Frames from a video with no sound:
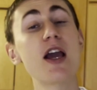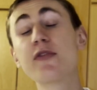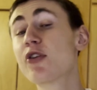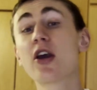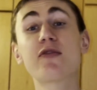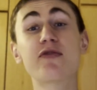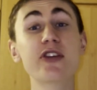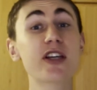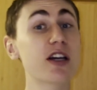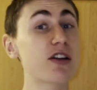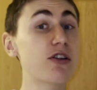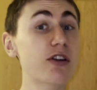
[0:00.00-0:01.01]
If you have
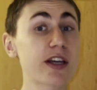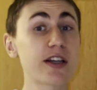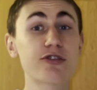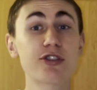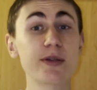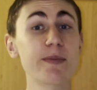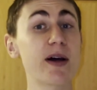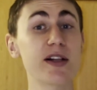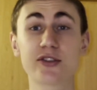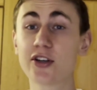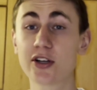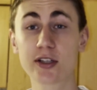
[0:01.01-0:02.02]
vegan cooking cream
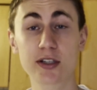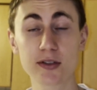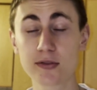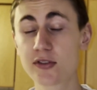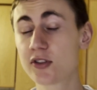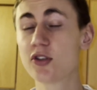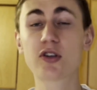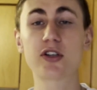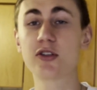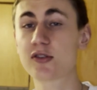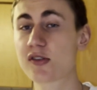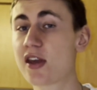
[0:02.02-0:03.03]
alternatives, you
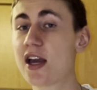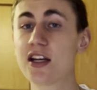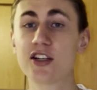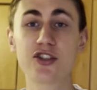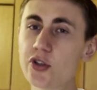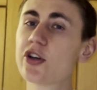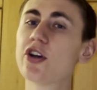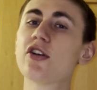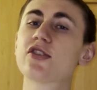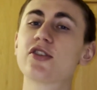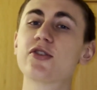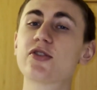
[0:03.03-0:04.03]
can use that, and you can
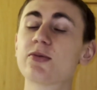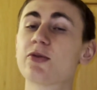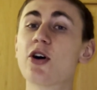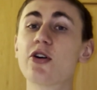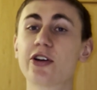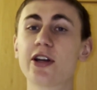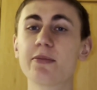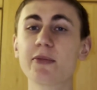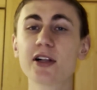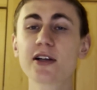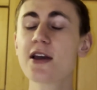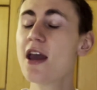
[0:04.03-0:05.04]
also use some coconut
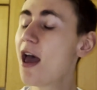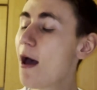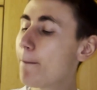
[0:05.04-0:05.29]
milk.